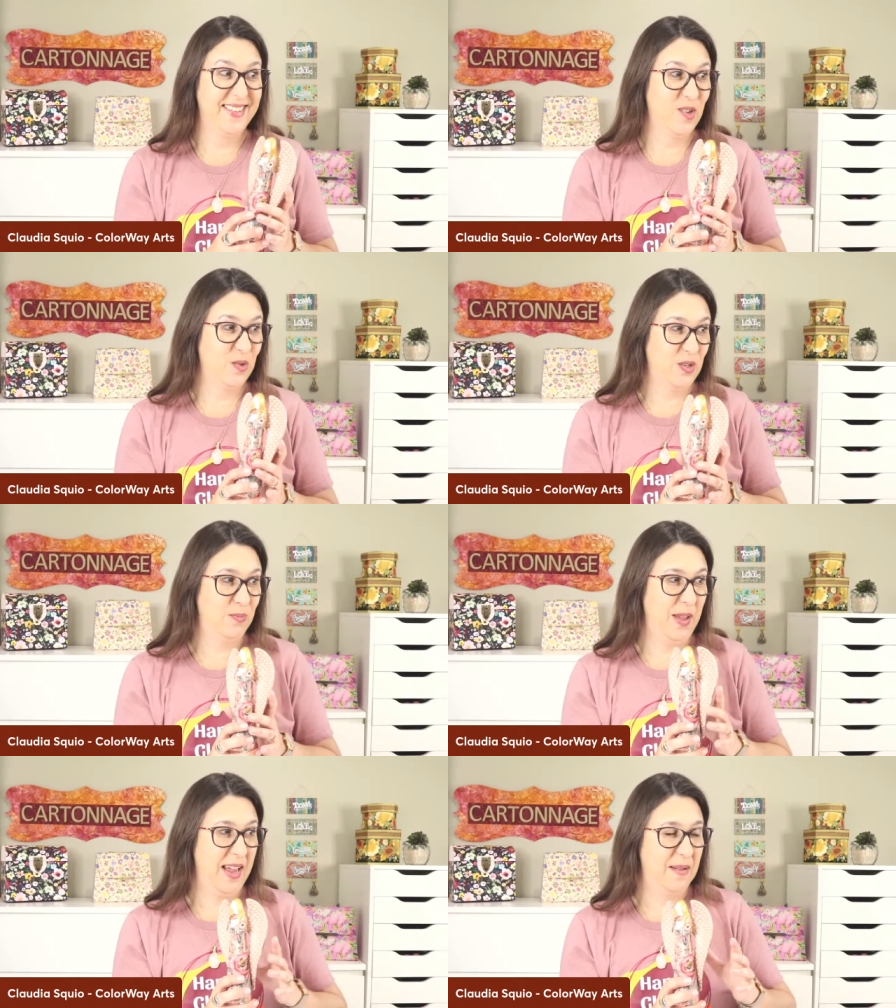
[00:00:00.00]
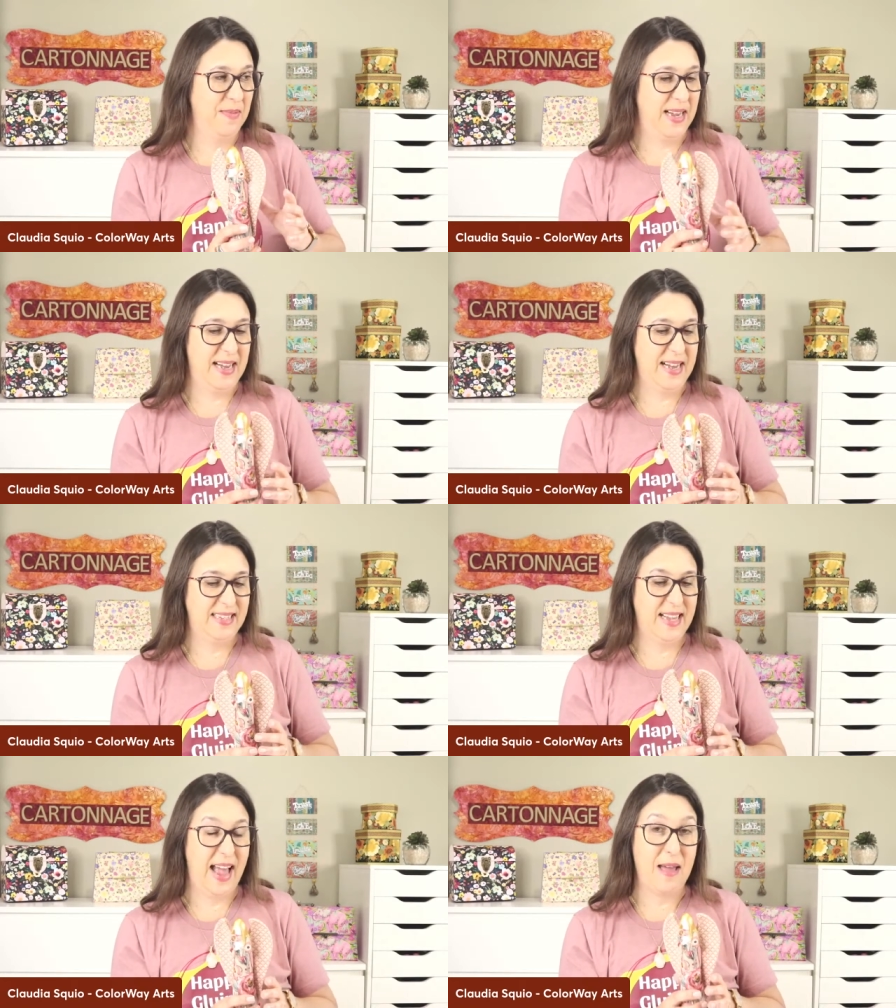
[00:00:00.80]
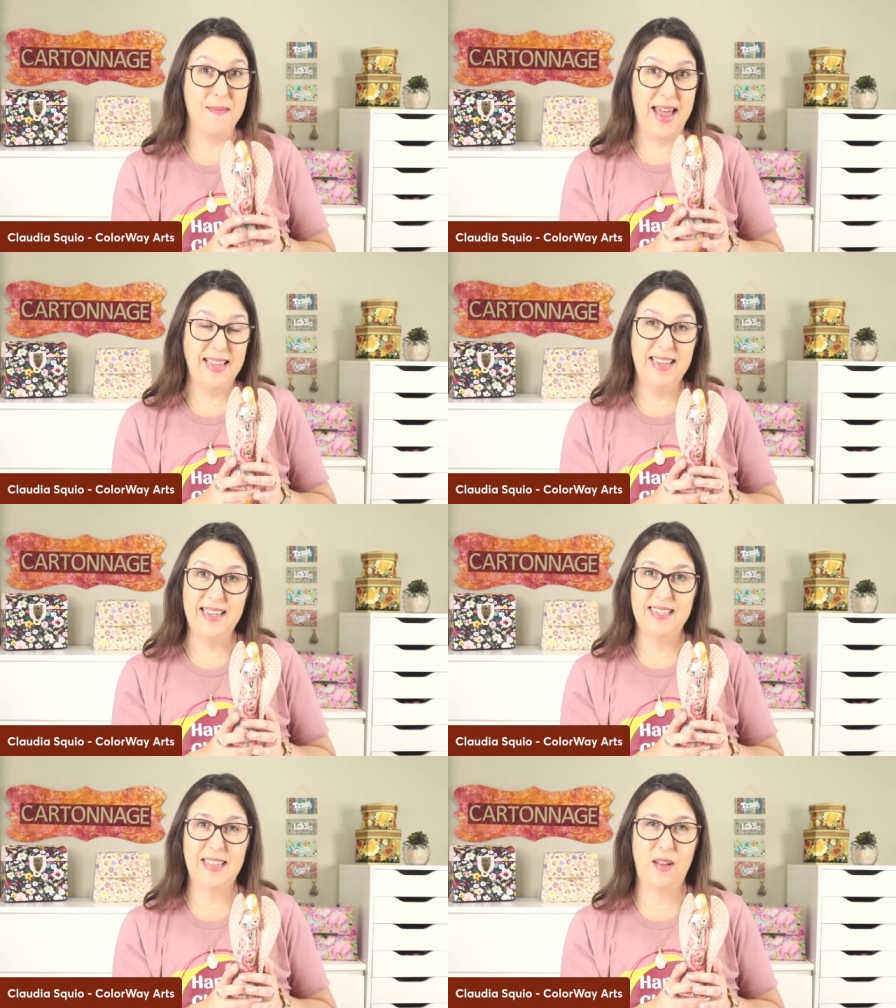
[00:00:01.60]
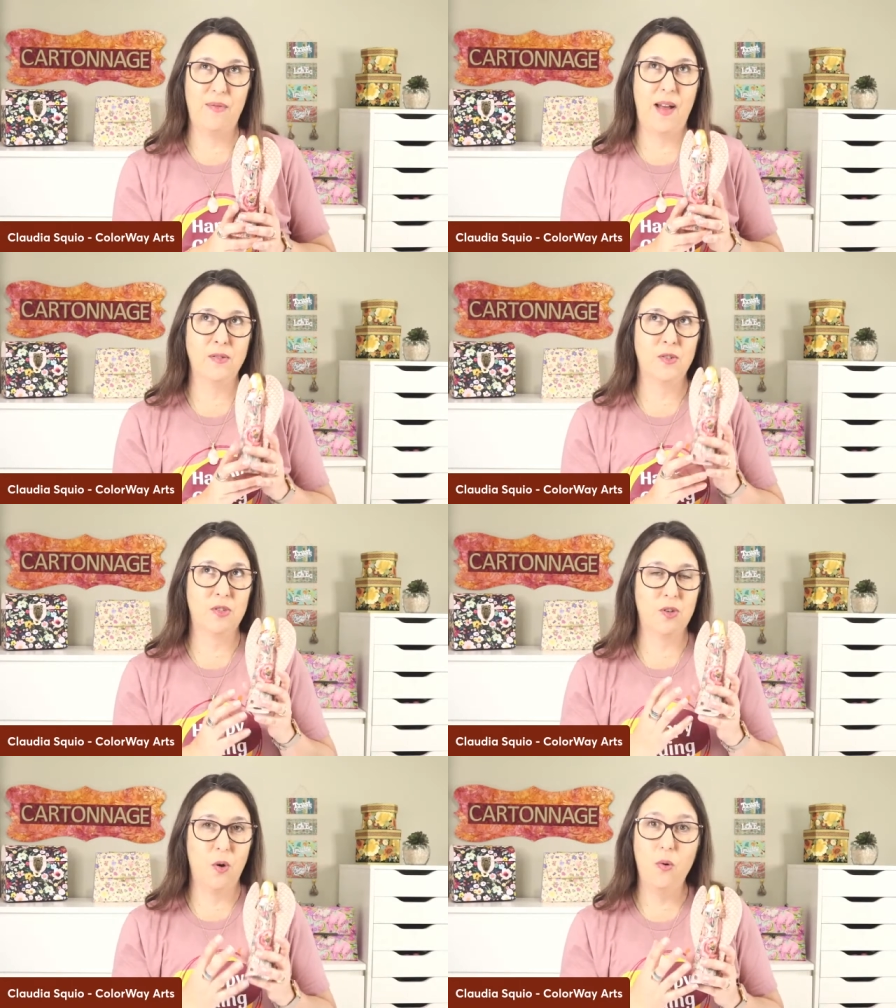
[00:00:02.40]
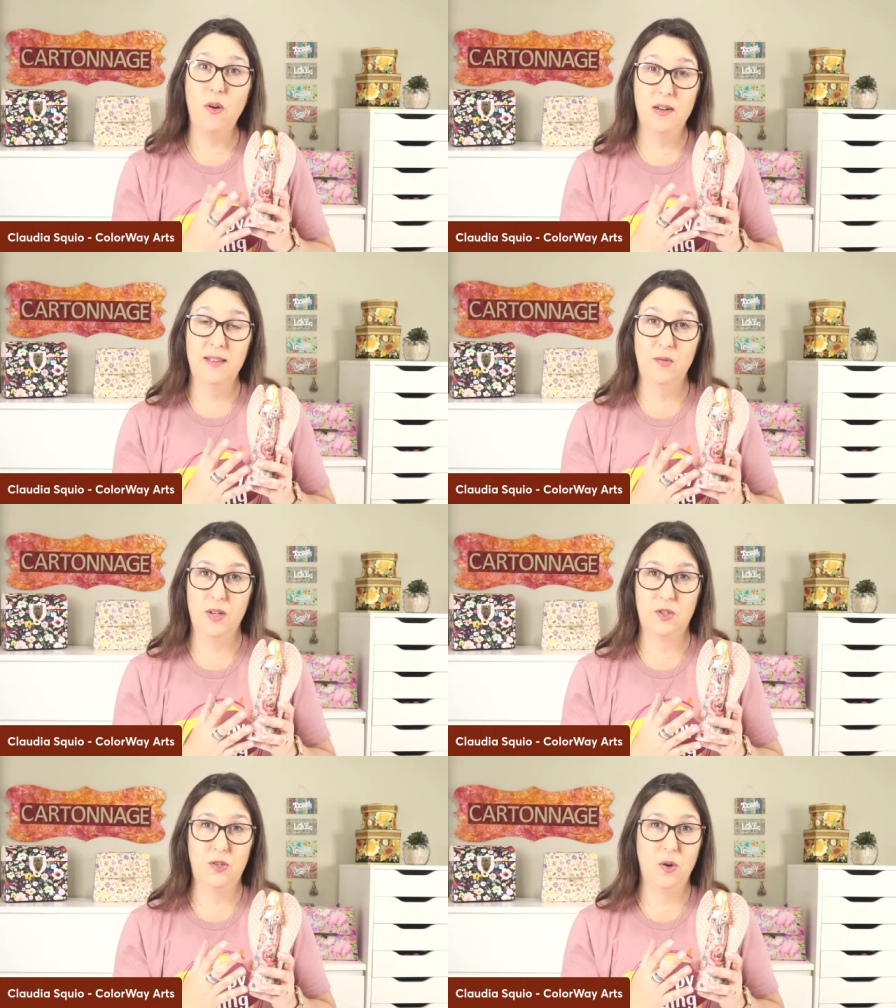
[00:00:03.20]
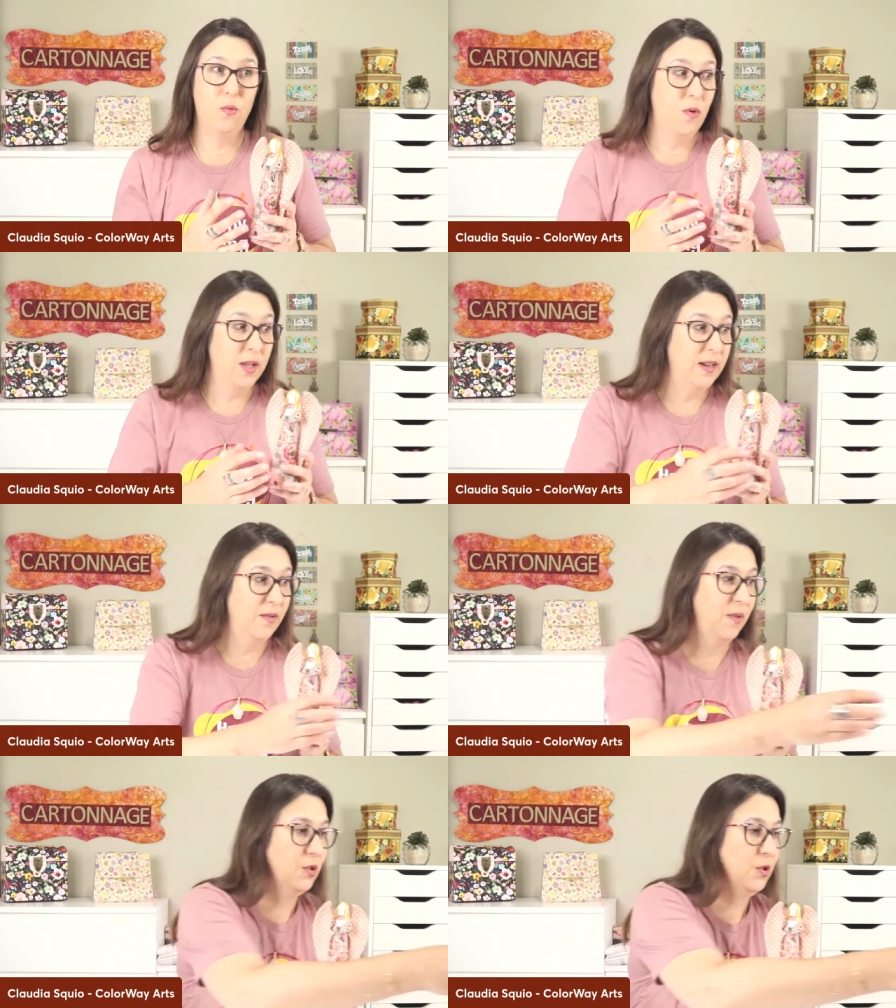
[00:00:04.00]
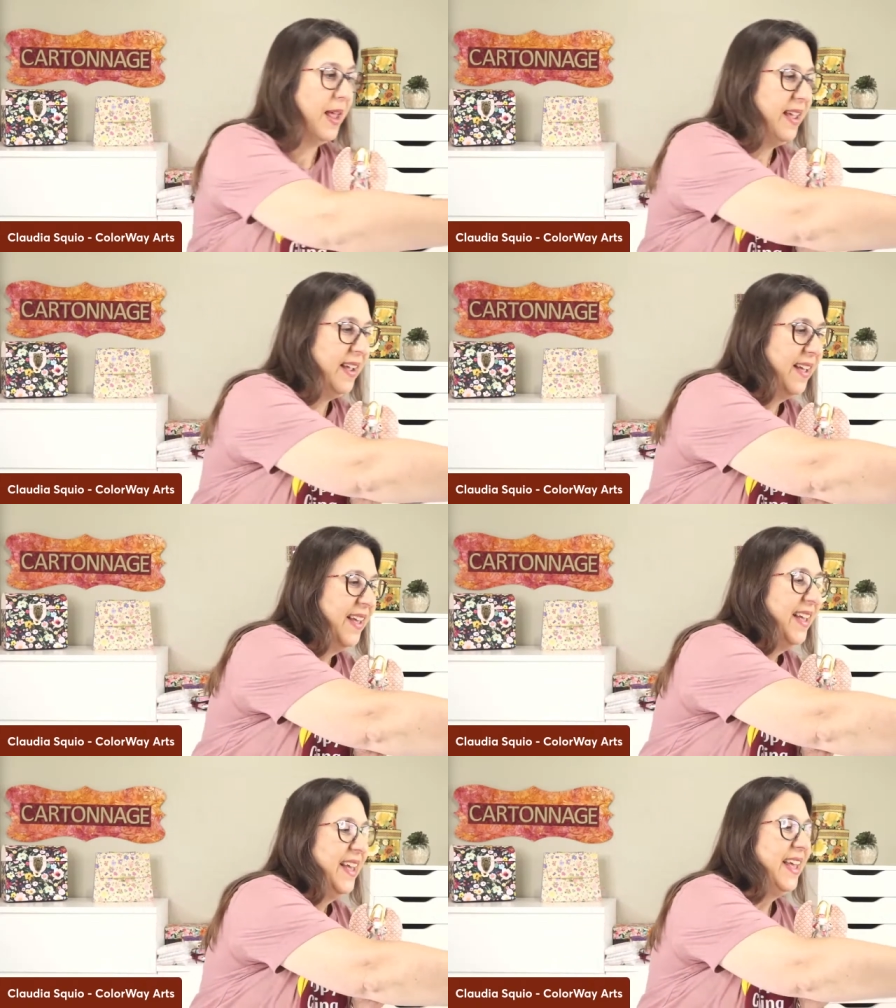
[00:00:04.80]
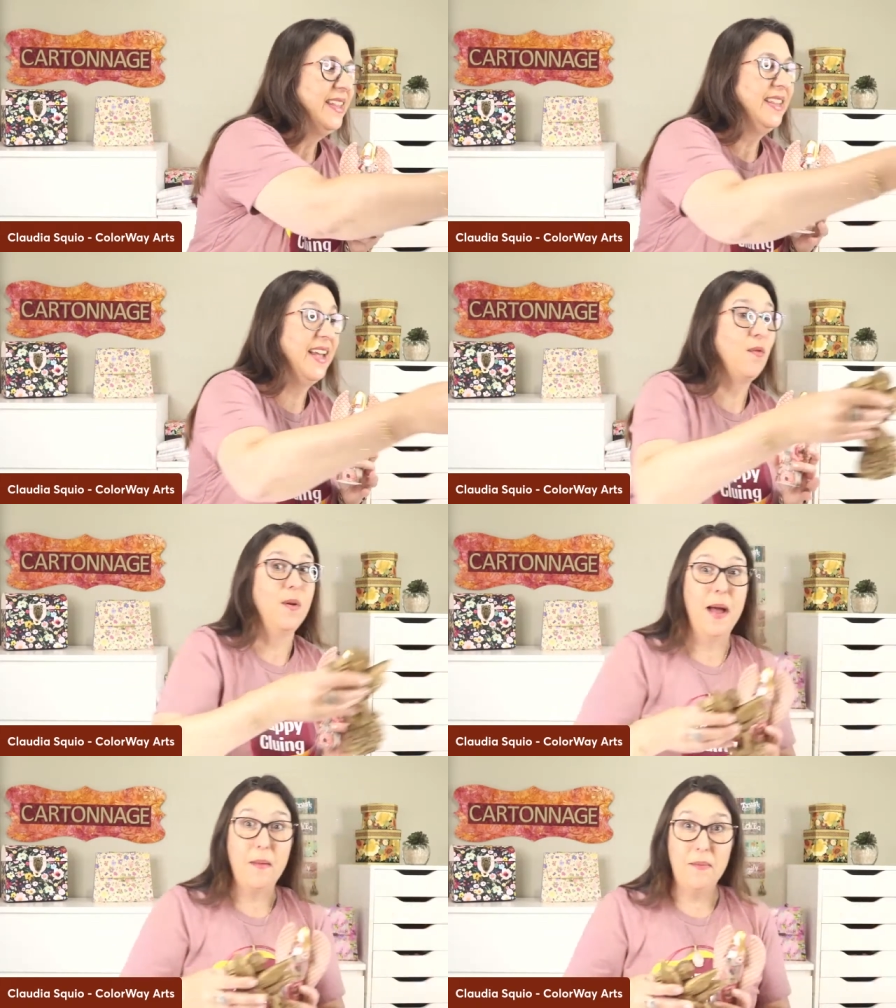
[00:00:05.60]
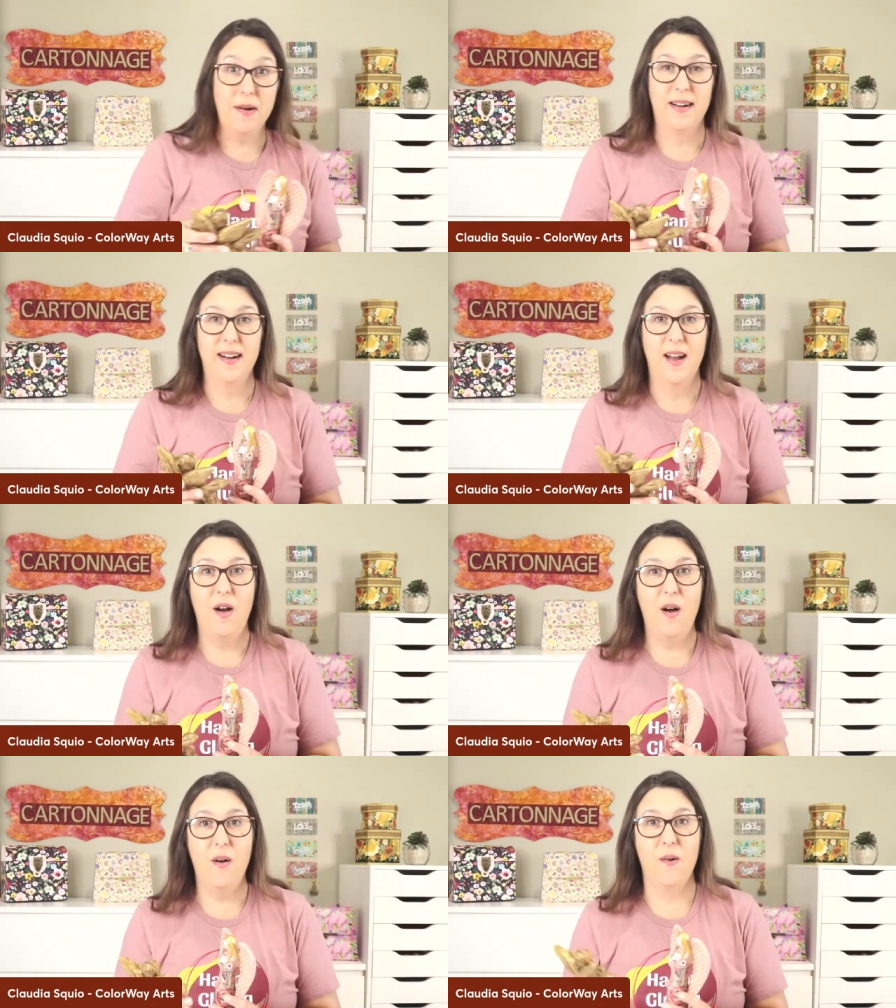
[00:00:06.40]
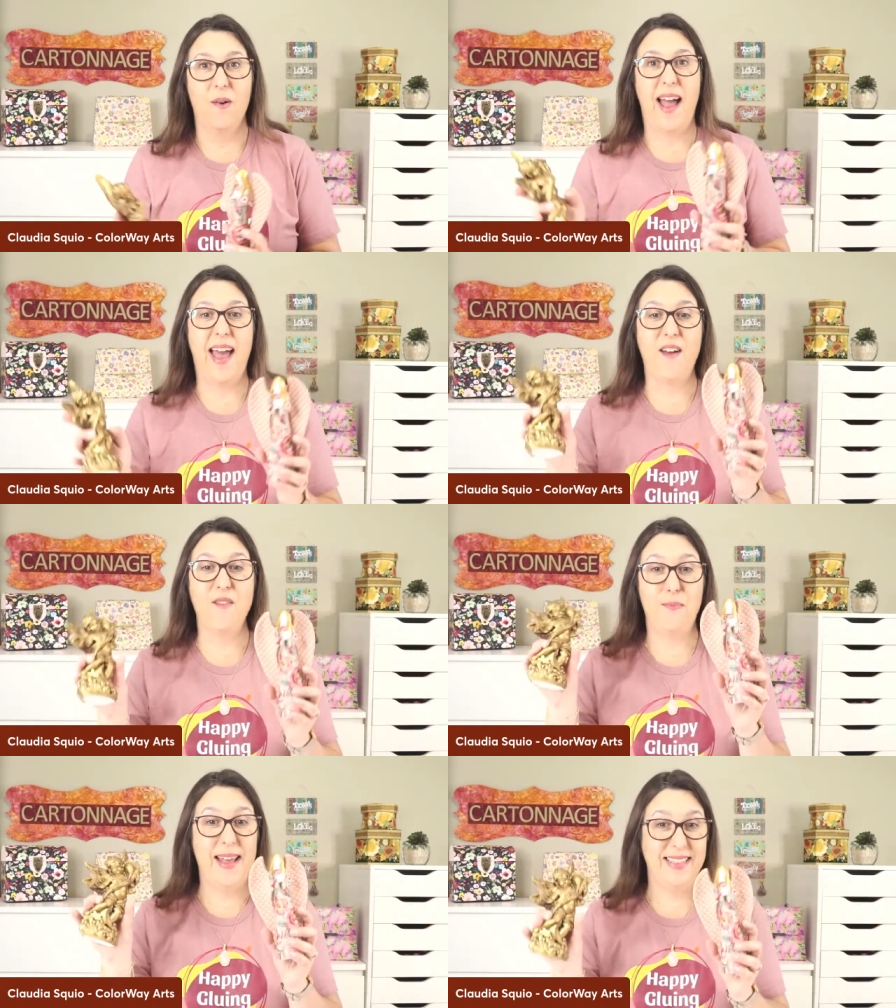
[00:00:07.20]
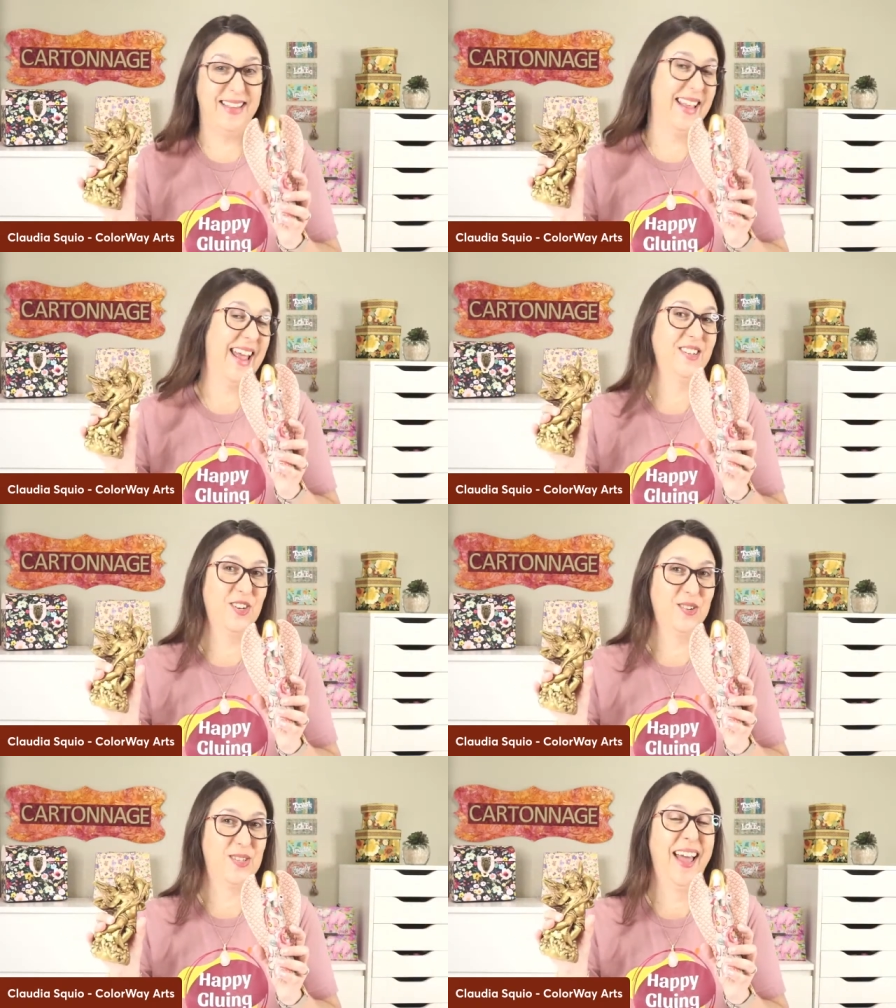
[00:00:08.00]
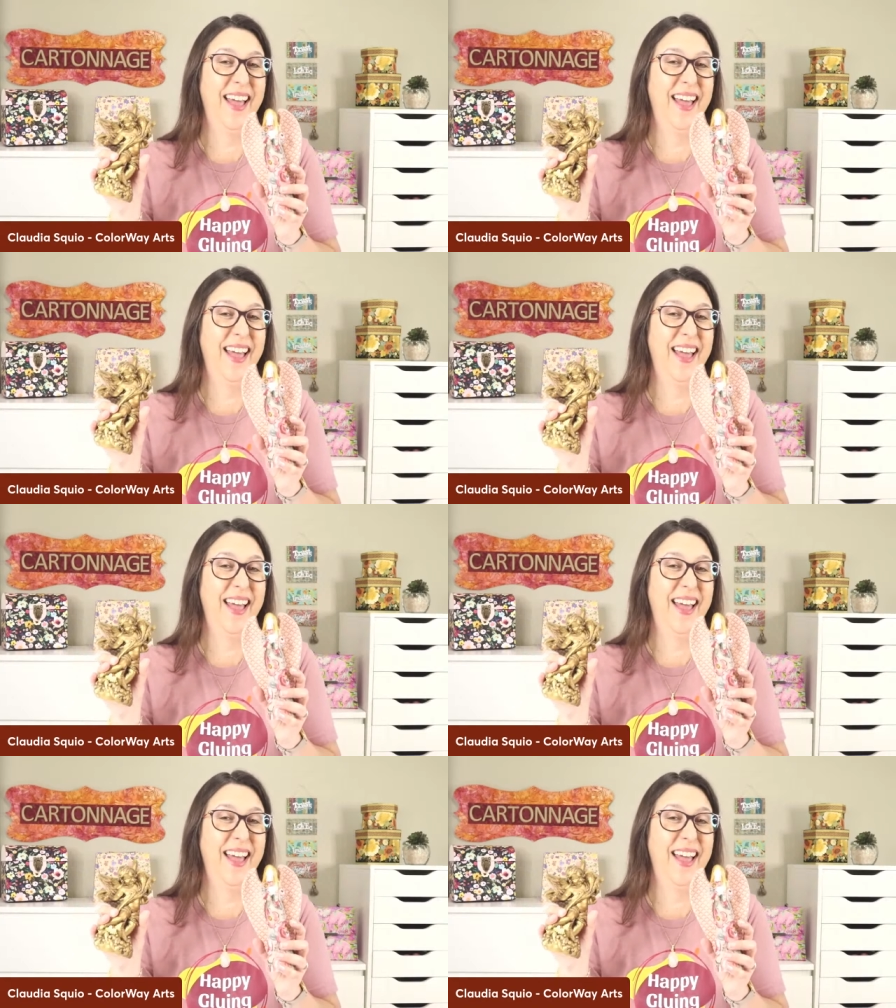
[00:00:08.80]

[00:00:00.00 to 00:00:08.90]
so to speak, because I made this and I felt so good, it was so wonderful to make. And then I remember, oh, I have painted angels